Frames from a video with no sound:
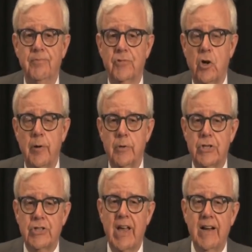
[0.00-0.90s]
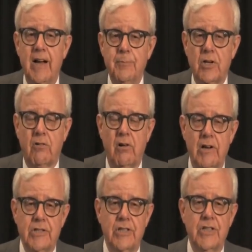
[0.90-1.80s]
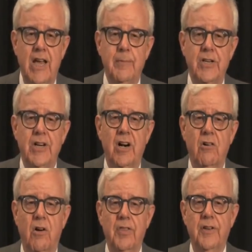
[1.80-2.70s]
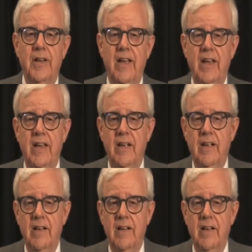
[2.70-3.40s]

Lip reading: So he was set up to cross-examine Darrow on the day